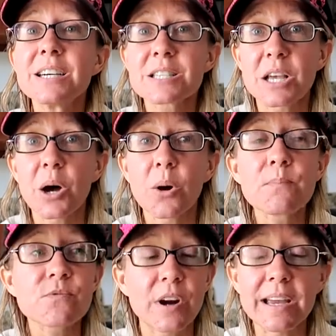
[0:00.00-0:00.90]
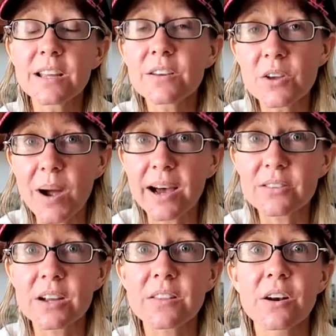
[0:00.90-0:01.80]
So for any of you out
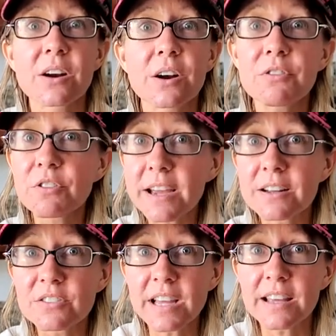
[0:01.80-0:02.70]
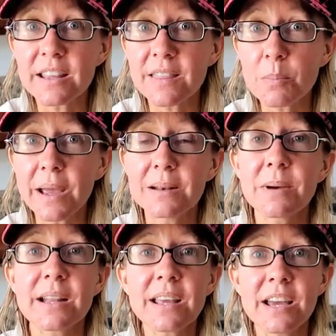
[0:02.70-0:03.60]
there that are afraid of taking the pain
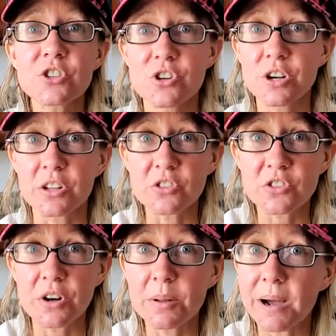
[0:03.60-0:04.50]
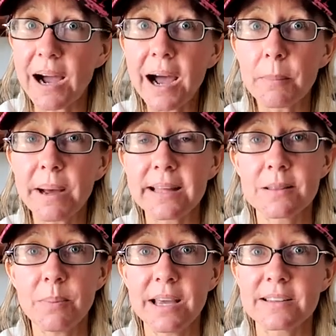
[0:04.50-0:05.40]
medication or concerned about how bad the
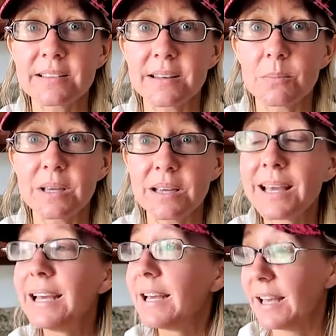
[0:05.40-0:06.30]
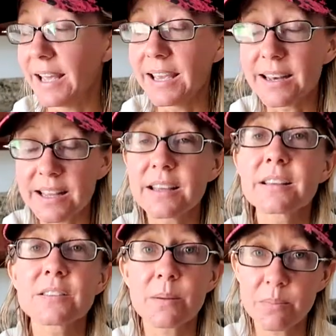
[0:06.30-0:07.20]
pain is going to be, it
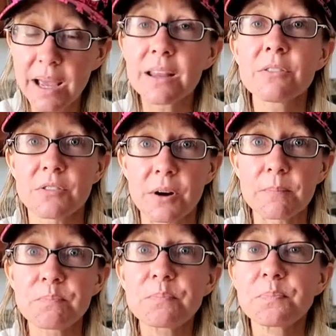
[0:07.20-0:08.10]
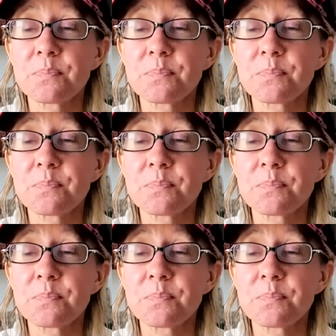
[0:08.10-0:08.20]
is painful,